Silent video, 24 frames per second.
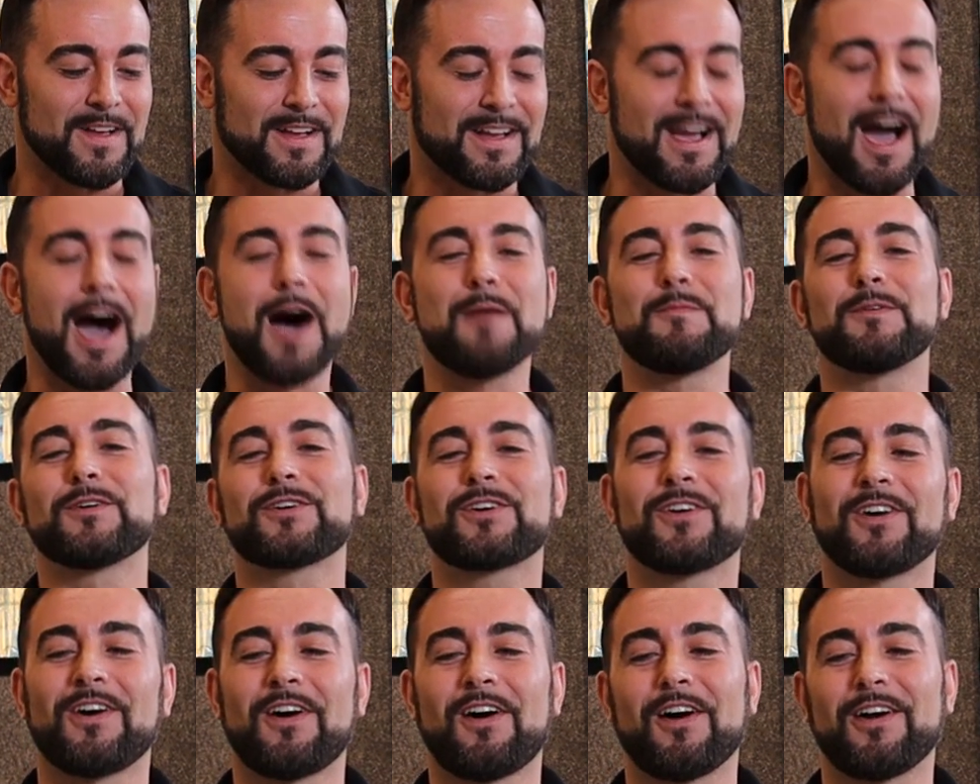
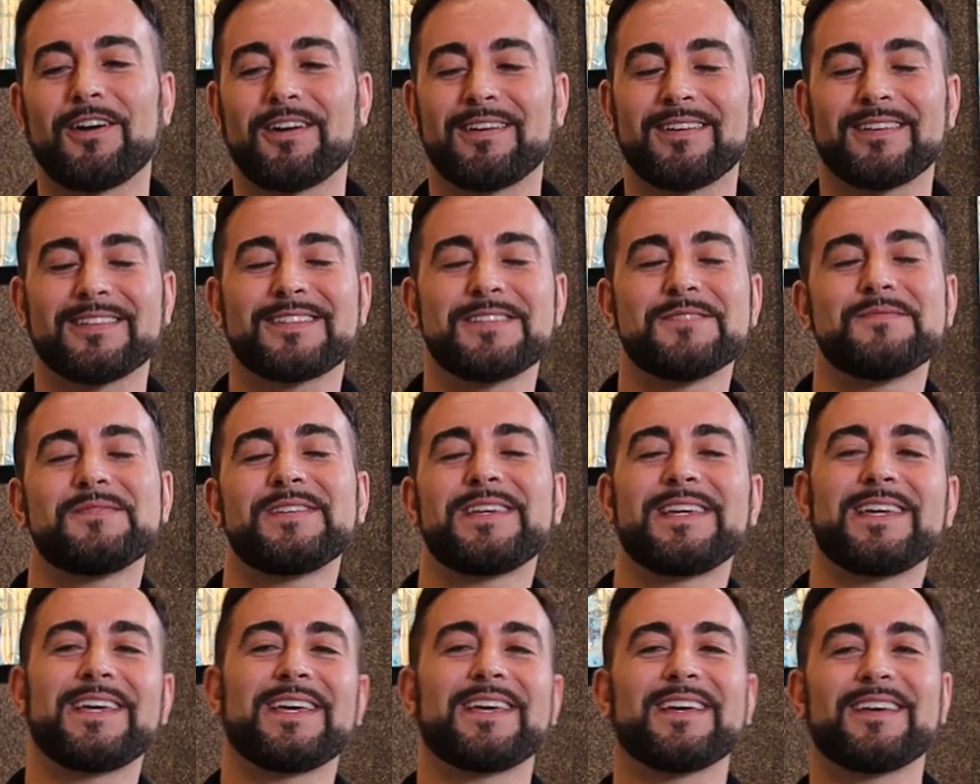comical art to
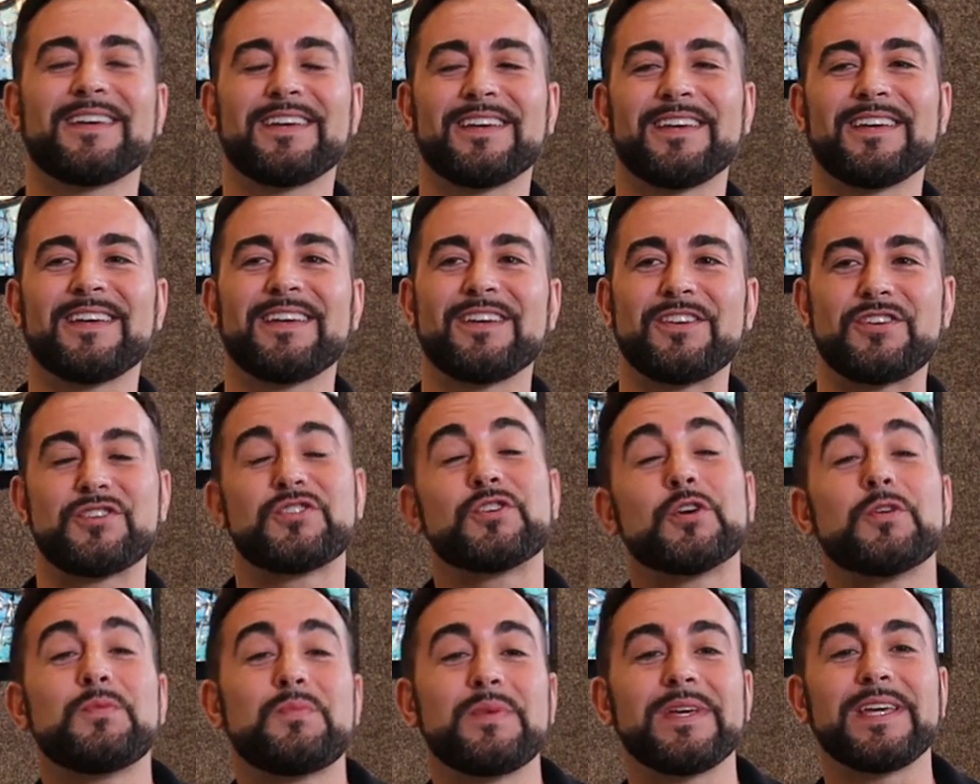me
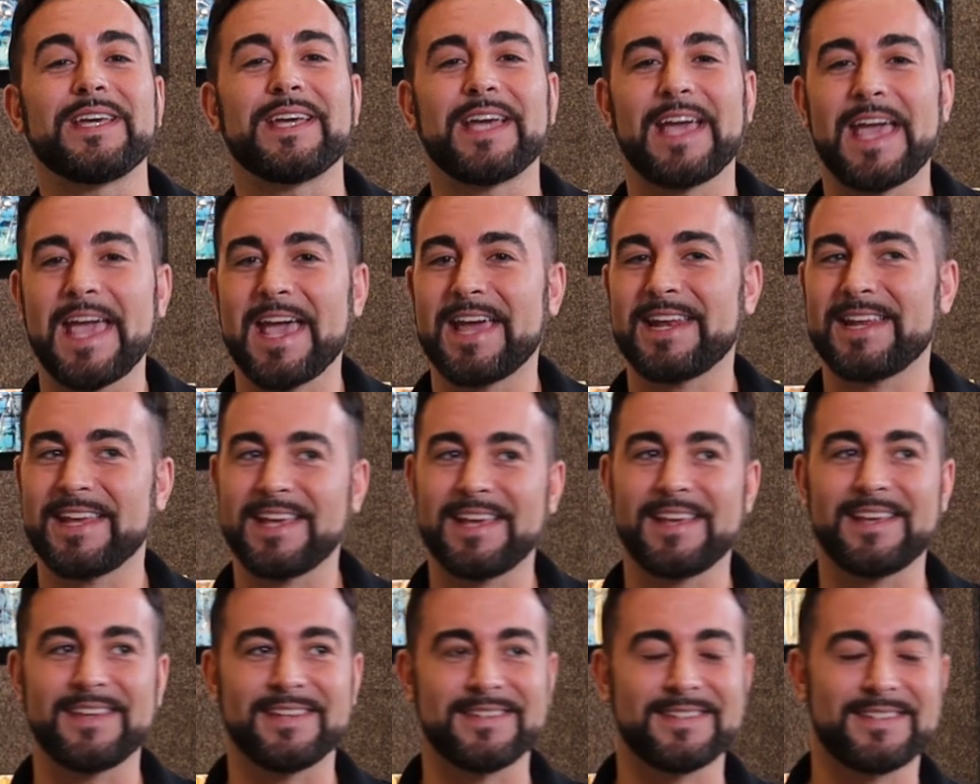should be and
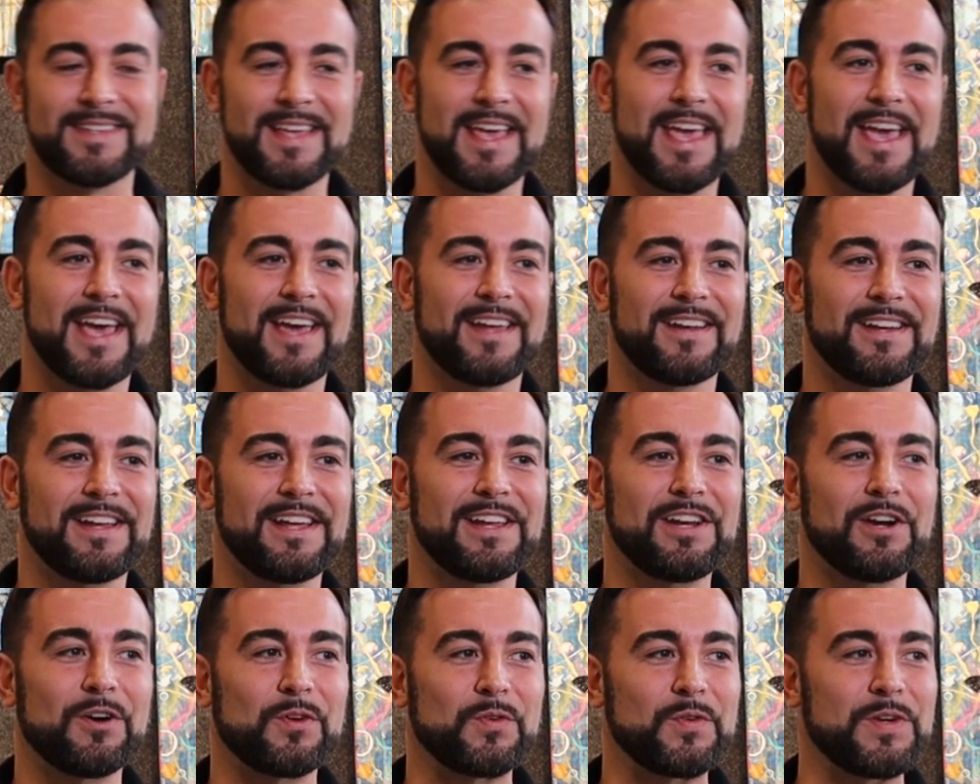is. And,
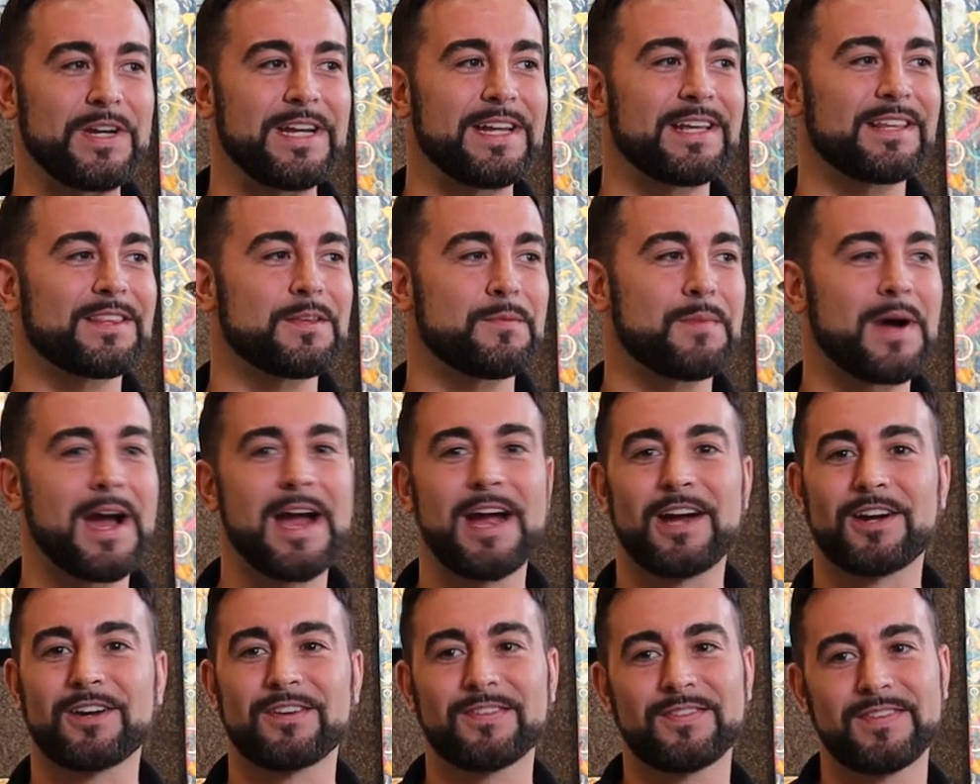you know, reading the
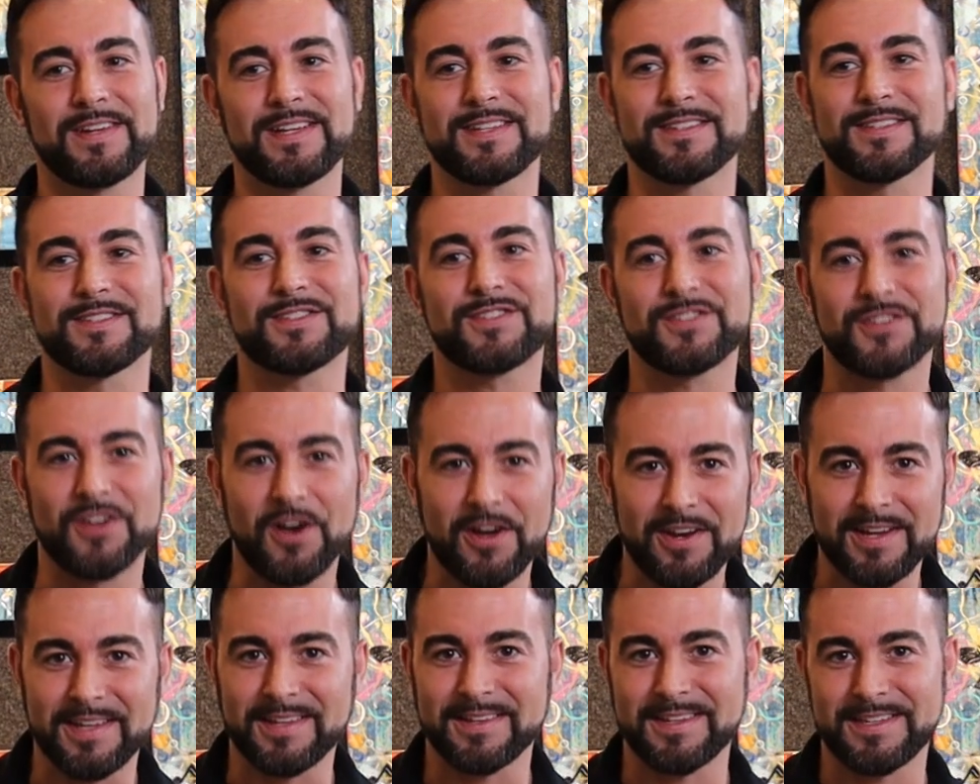biographies and
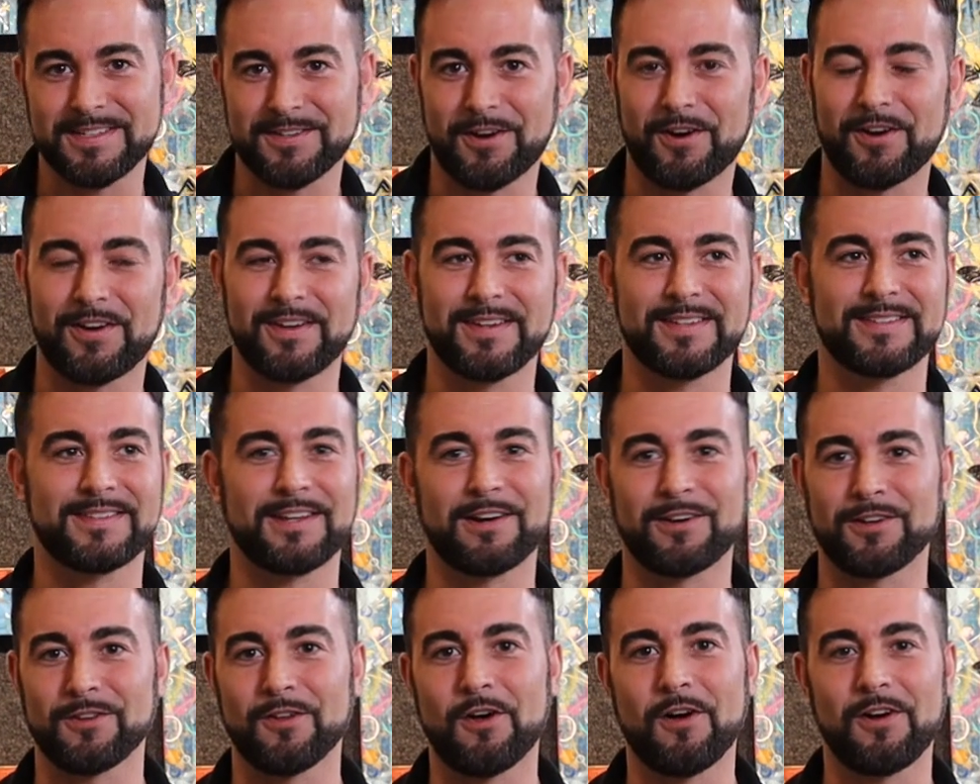studying these artists
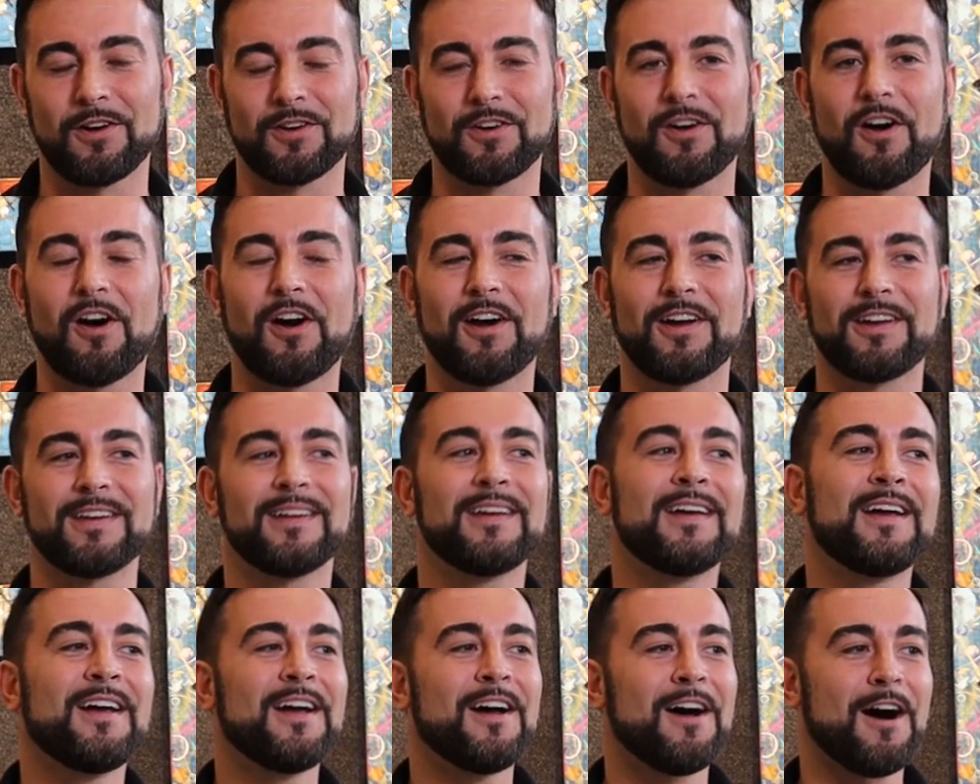that are long
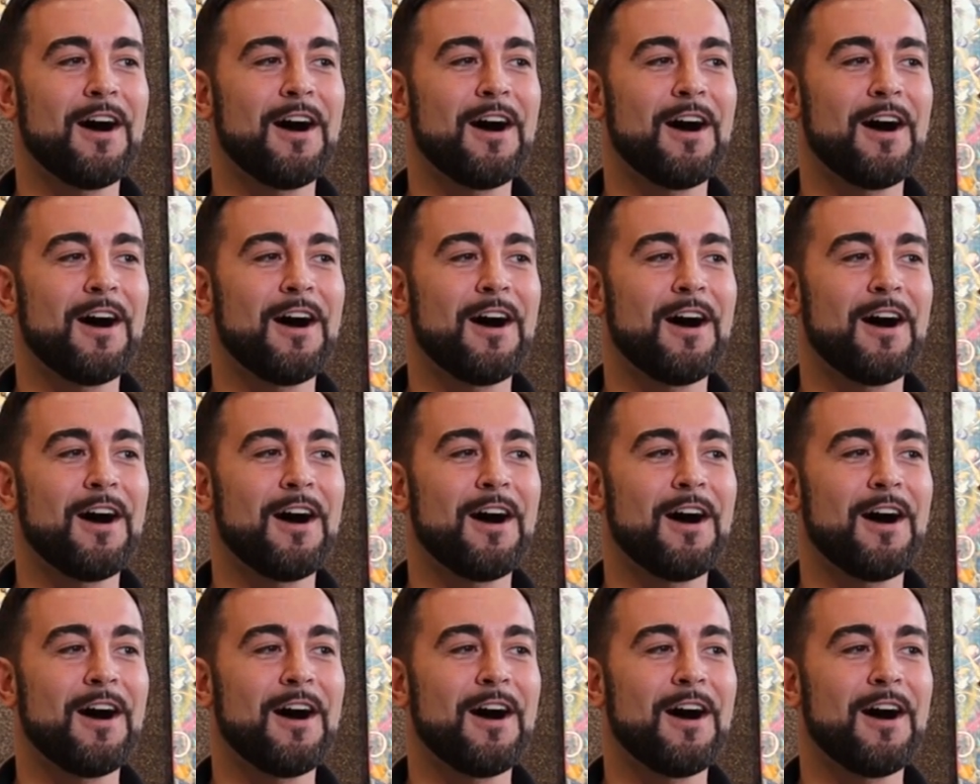gone,